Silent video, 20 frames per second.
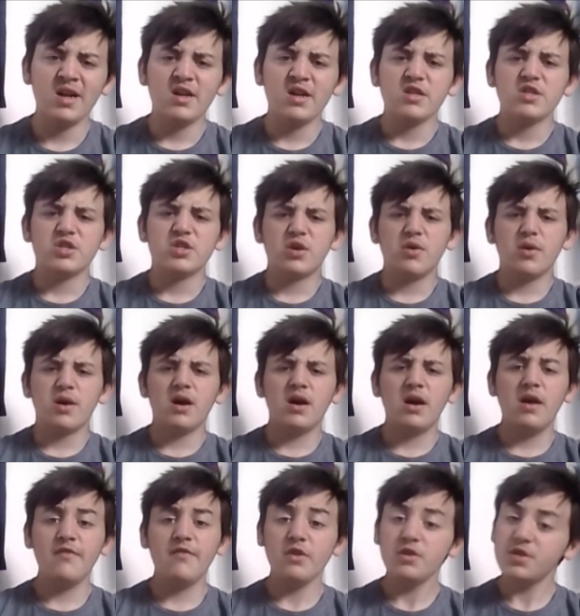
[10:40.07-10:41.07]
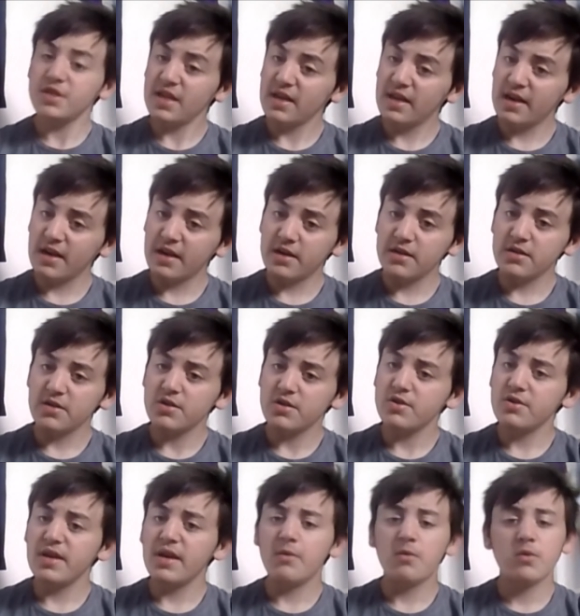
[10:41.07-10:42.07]
So have you seen Kick-Ass 2
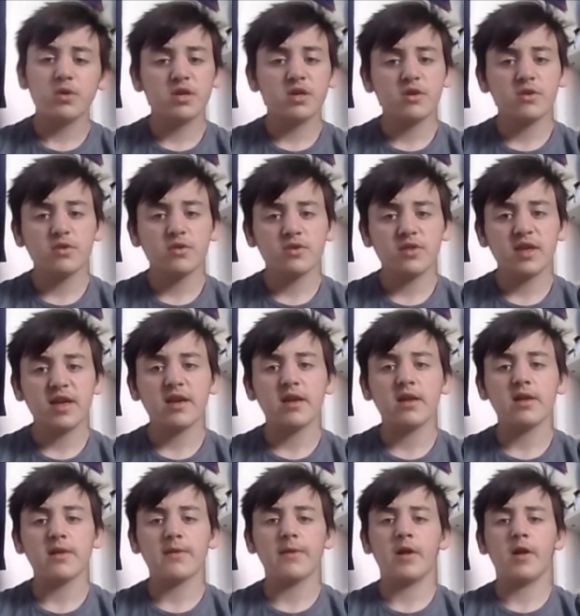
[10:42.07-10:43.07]
yet? What do you think?